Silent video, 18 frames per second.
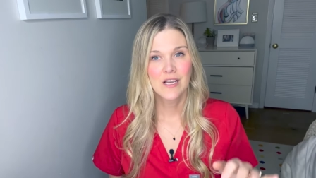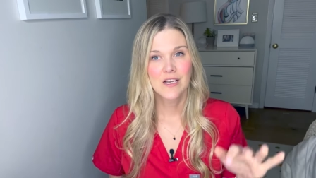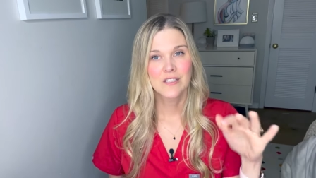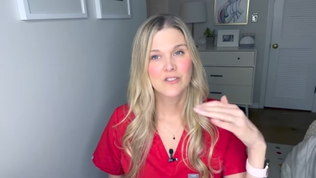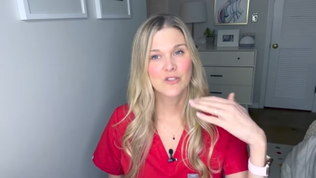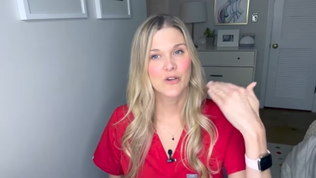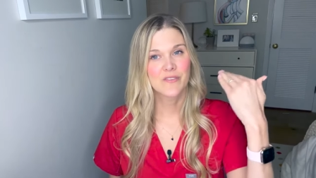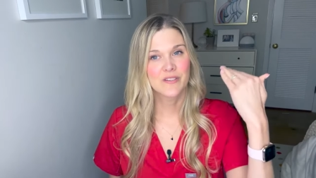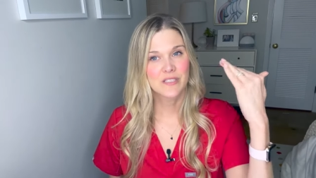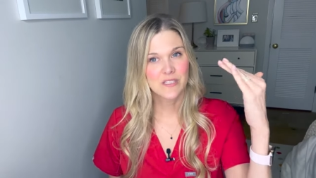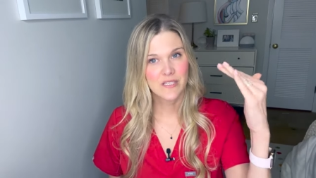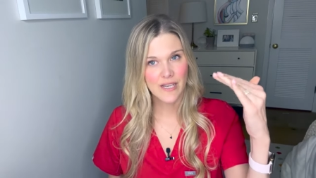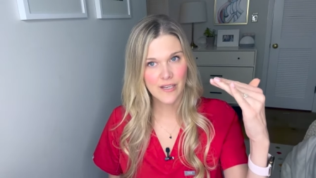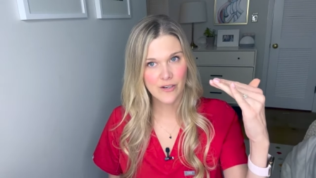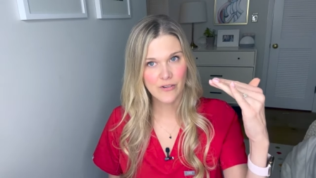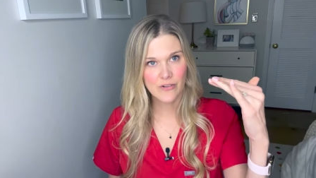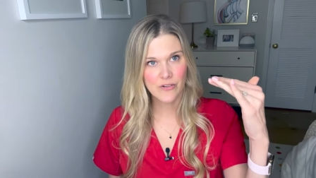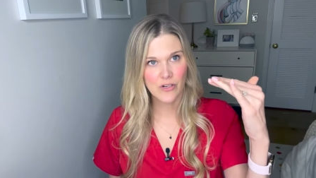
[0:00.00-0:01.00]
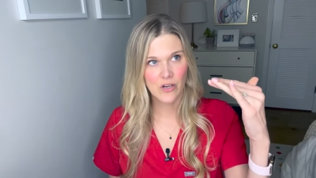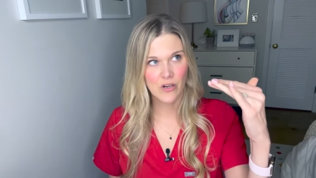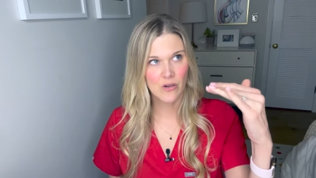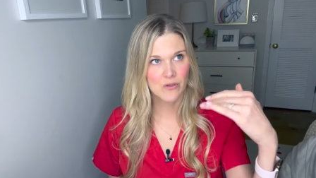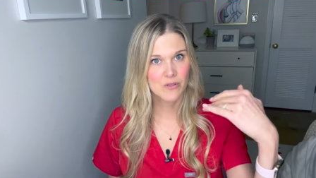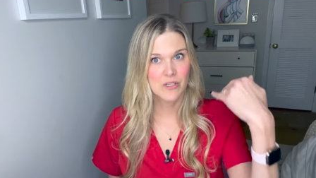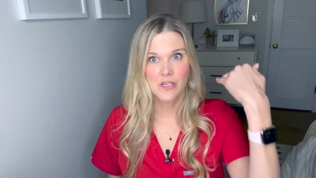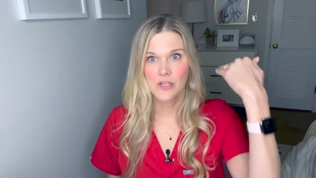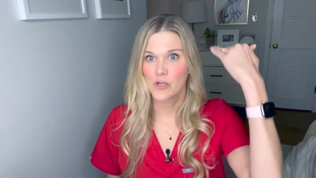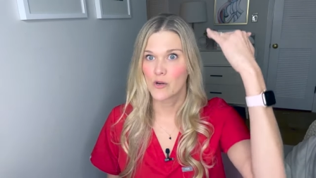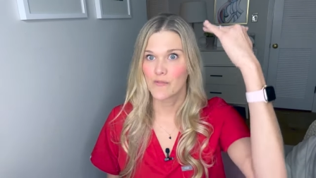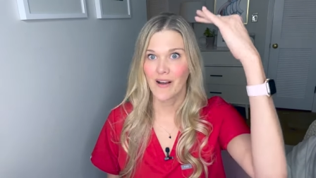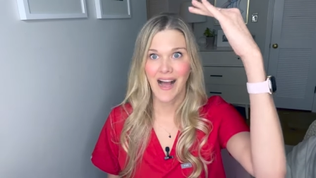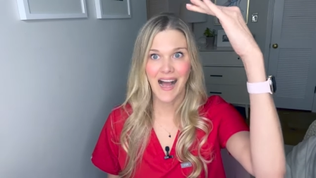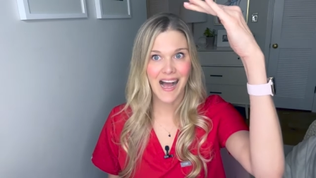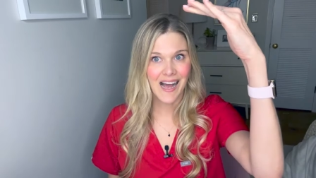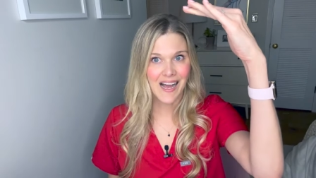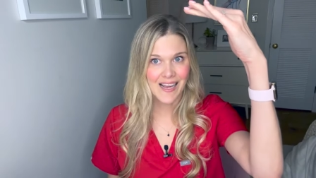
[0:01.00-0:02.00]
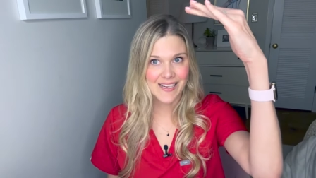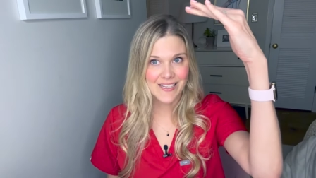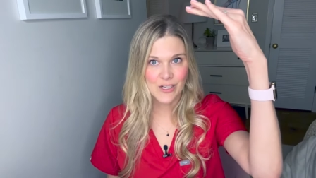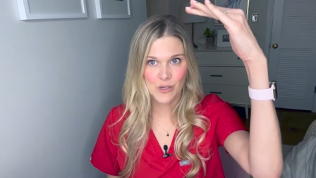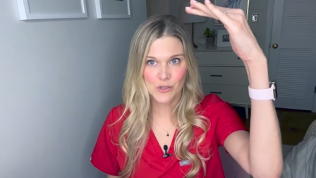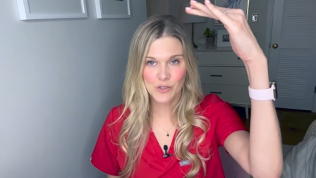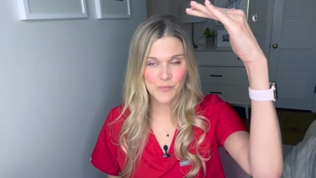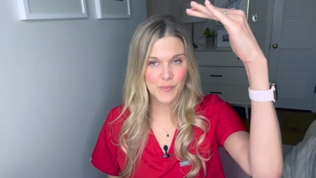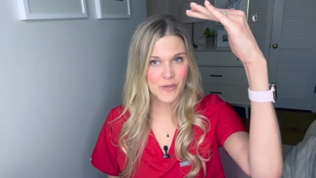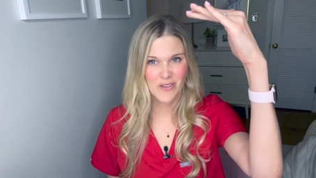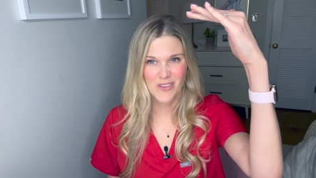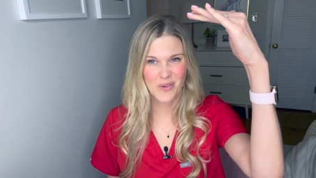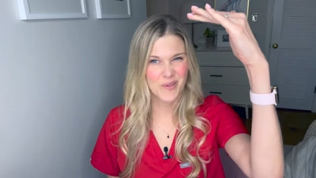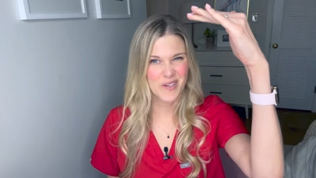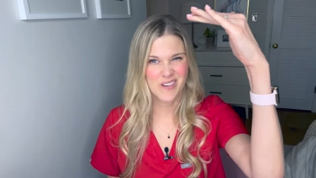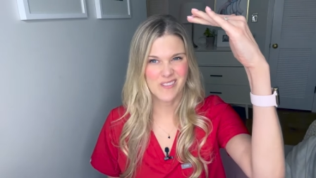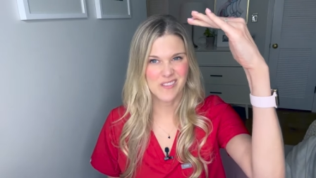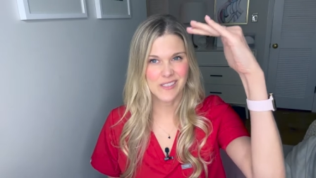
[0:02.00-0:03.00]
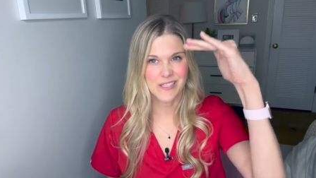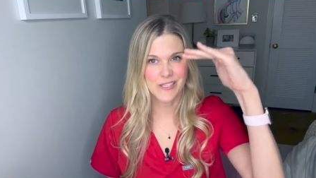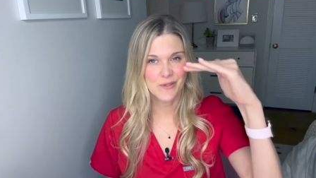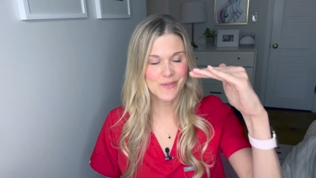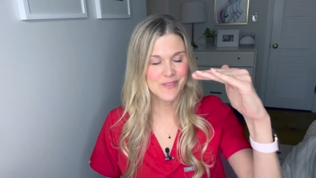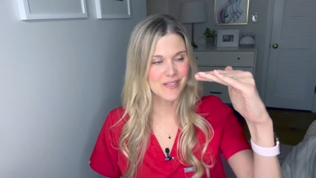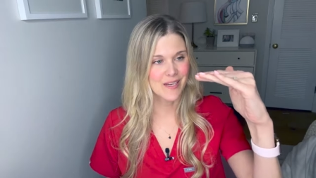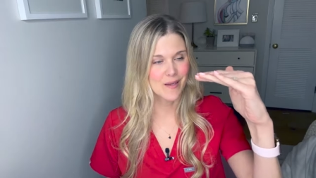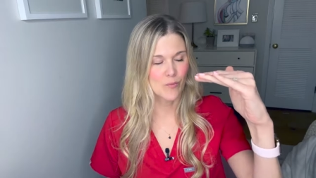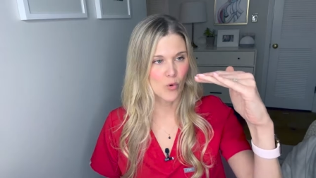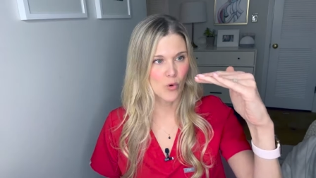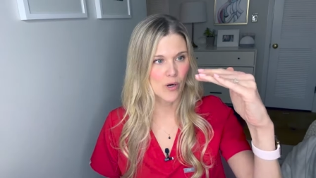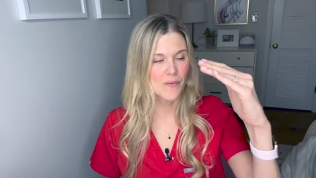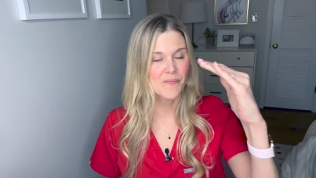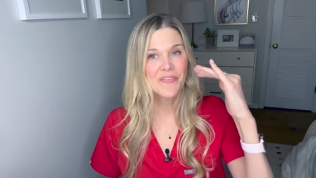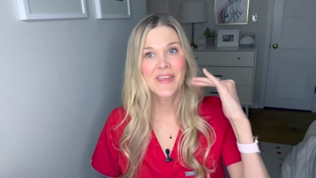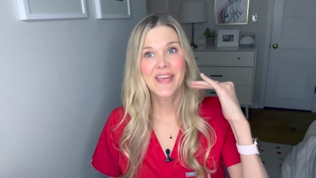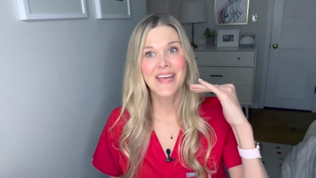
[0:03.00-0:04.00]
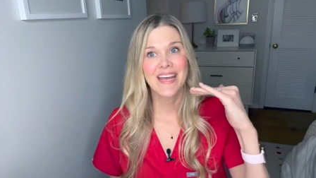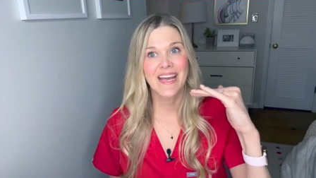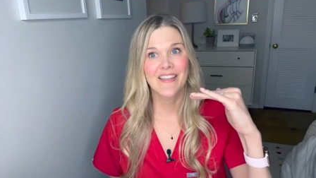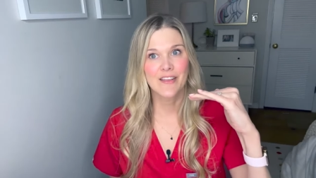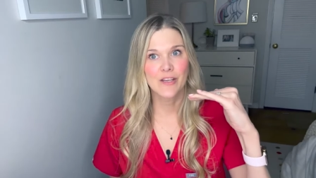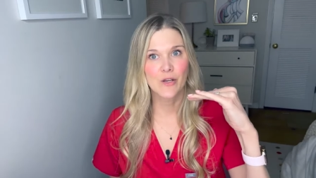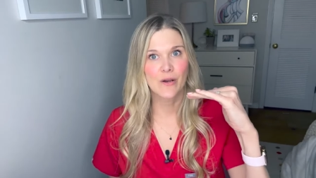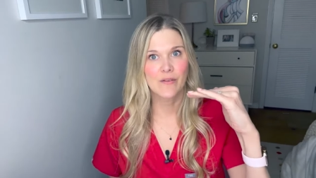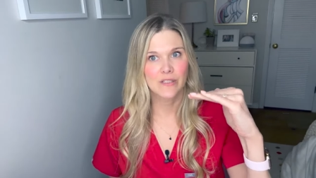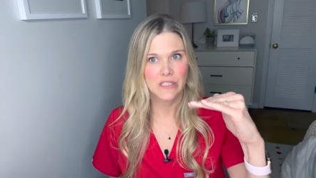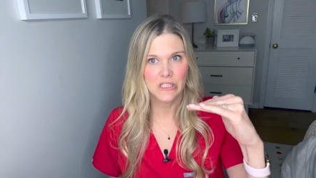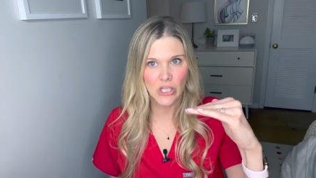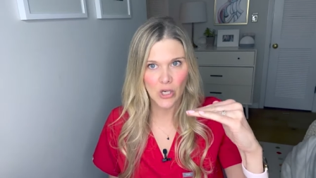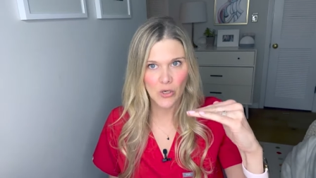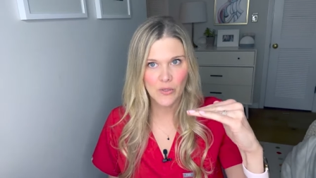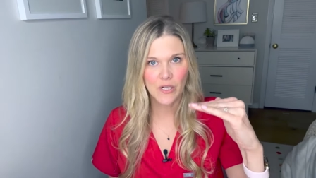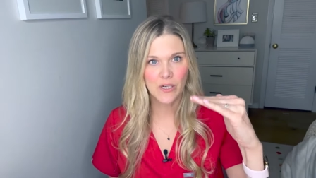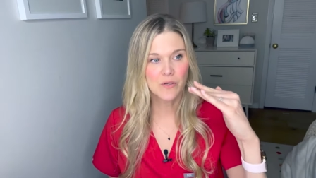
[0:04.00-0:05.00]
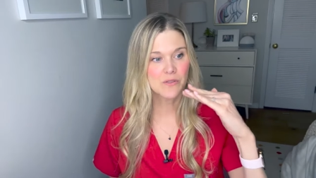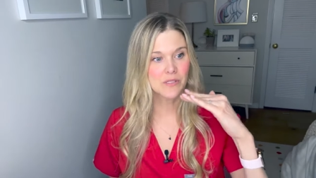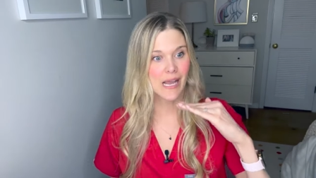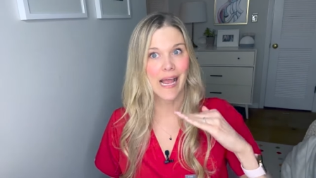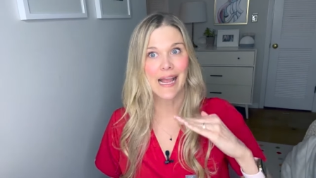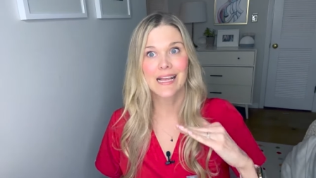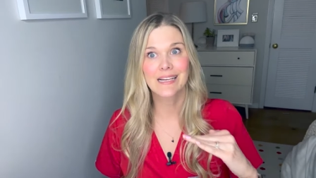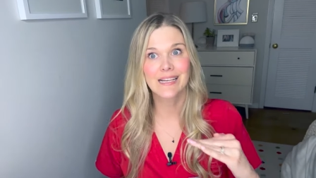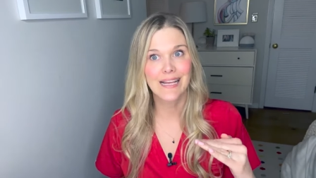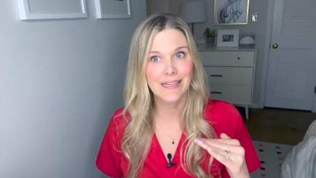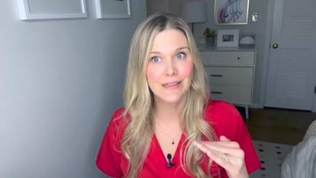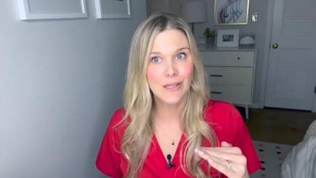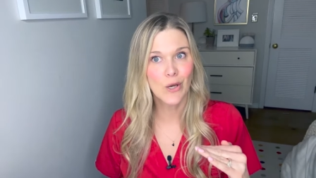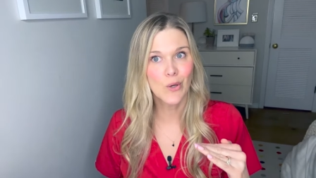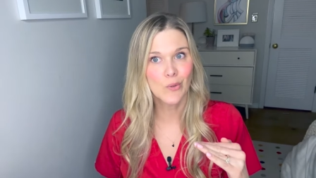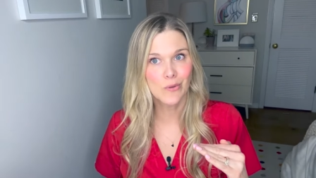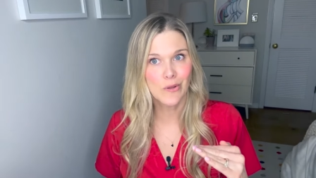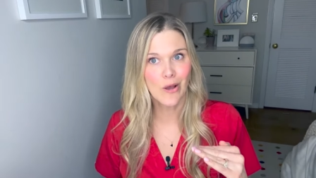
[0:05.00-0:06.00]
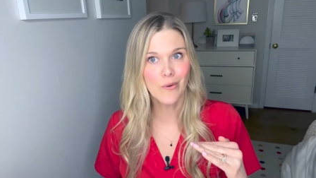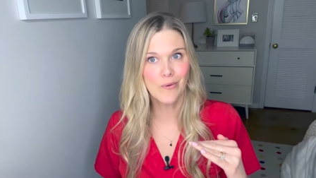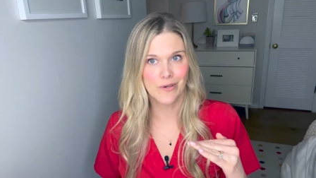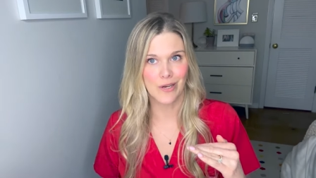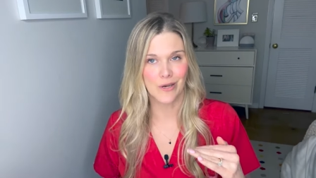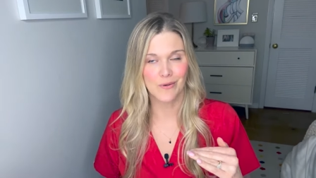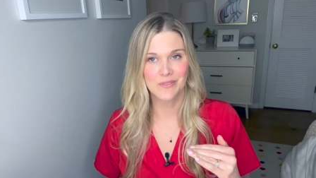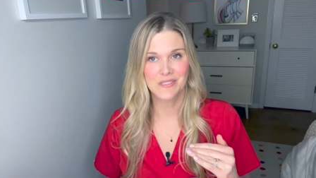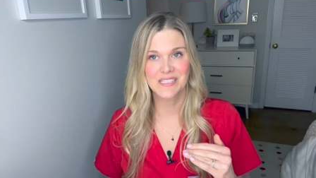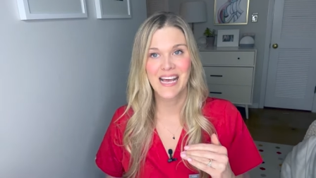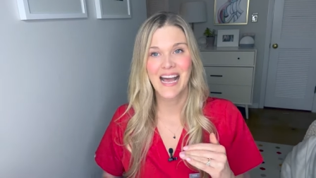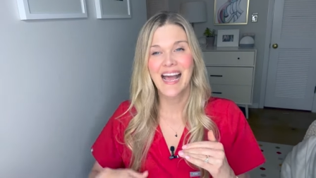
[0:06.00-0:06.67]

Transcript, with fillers: So, you have a standard dose, you have a high dose pill that we don't really use anymore, and then you have a low dose and a low, low dose.